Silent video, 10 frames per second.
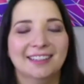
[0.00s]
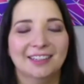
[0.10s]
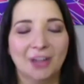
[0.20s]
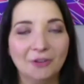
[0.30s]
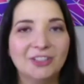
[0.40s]

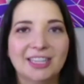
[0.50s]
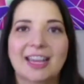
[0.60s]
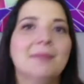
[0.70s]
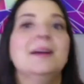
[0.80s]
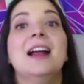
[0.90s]
coaching
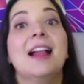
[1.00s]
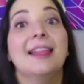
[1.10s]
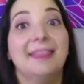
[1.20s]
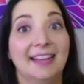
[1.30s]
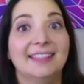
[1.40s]
them
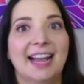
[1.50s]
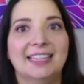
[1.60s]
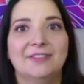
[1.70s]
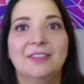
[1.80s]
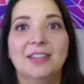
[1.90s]
that's
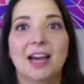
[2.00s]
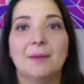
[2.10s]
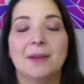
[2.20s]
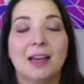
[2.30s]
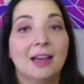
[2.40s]
active
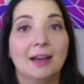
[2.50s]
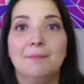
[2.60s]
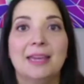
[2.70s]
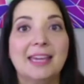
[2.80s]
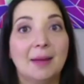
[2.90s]
income
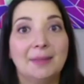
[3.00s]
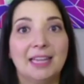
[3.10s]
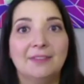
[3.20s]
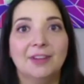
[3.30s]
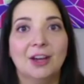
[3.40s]
me i'm a
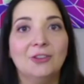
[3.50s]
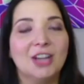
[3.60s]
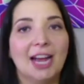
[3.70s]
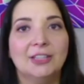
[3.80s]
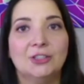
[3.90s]
life coach
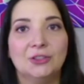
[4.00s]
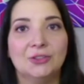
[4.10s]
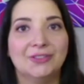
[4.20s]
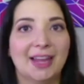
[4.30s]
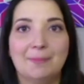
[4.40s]
i do
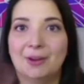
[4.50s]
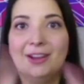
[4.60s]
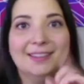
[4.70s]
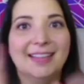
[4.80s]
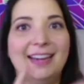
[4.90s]
skype
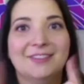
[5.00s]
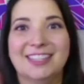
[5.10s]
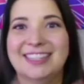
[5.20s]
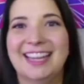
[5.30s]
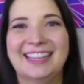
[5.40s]
calls kind of
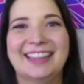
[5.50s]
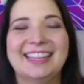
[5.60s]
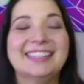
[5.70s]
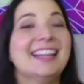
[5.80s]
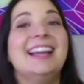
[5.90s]
just like
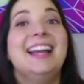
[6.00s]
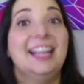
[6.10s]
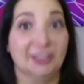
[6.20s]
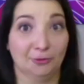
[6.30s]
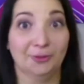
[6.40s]
this
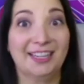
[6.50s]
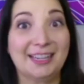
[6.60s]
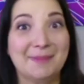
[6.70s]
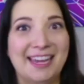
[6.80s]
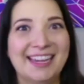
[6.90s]
it's
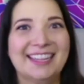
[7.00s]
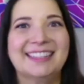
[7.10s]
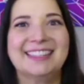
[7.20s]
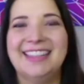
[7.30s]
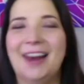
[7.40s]
really me
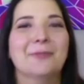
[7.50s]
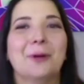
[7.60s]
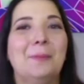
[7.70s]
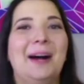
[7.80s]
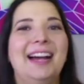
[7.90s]
it's not a
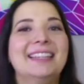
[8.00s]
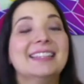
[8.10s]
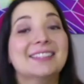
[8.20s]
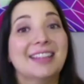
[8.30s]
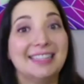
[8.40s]
robot
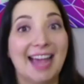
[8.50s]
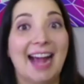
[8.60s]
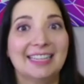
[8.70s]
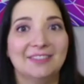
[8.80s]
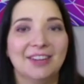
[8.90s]
so that's
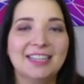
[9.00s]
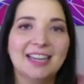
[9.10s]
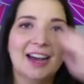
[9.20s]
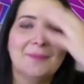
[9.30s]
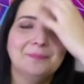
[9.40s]
active
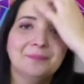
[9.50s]
income